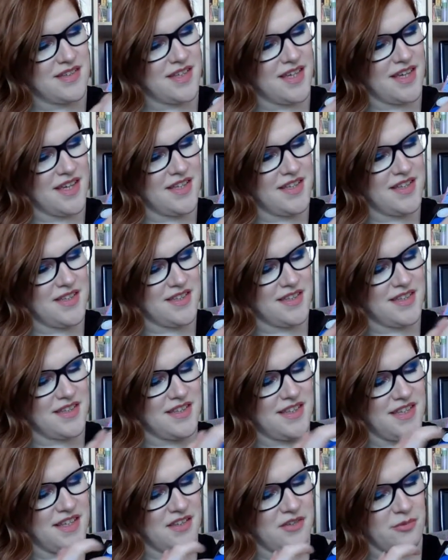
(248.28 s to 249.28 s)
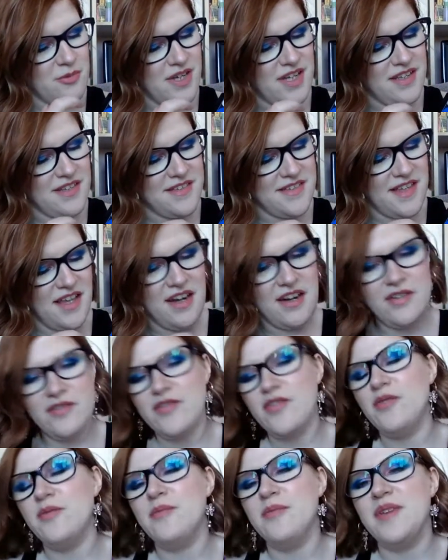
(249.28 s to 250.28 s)
and these ones are
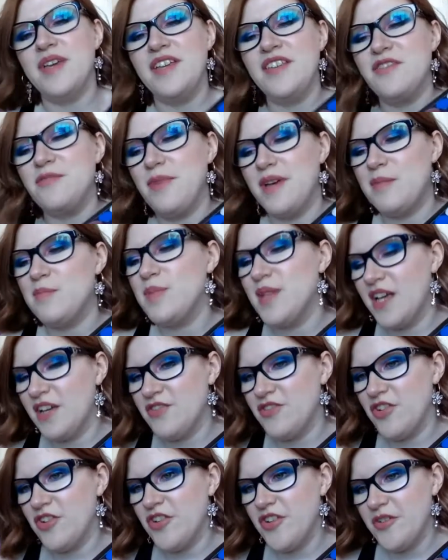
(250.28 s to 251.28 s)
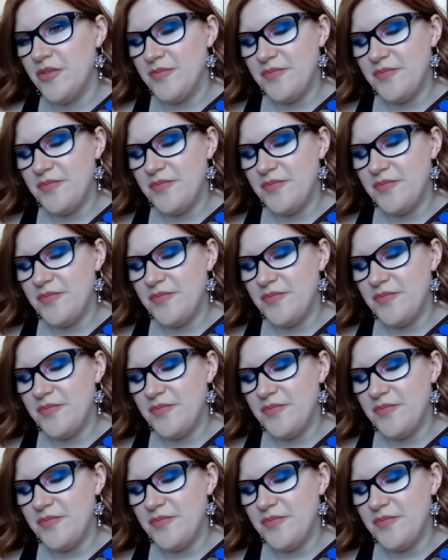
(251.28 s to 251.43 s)
from It's My Pleasure,